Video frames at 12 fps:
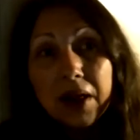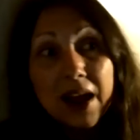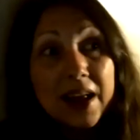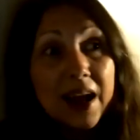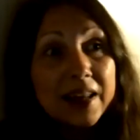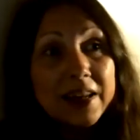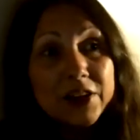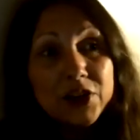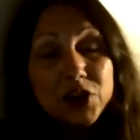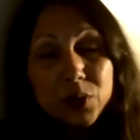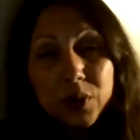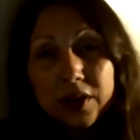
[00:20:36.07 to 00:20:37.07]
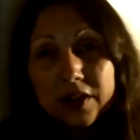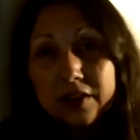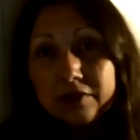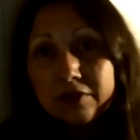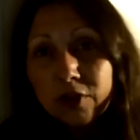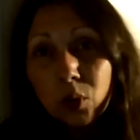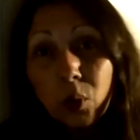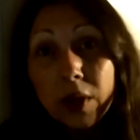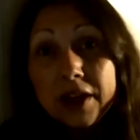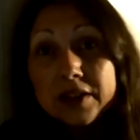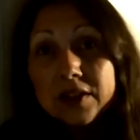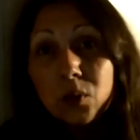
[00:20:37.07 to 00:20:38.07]
Like, I didn't do one for
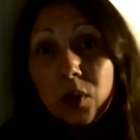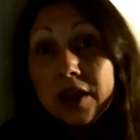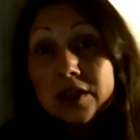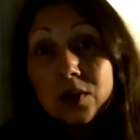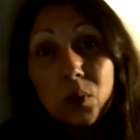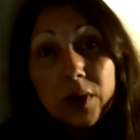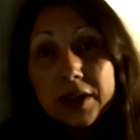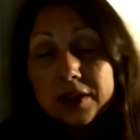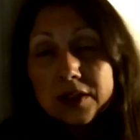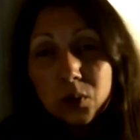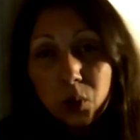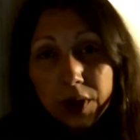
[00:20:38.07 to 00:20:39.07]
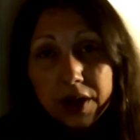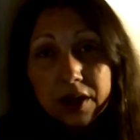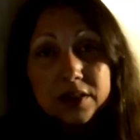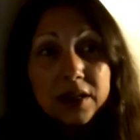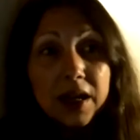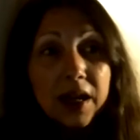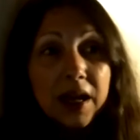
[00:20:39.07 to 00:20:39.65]
weeks and weeks and weeks and weeks.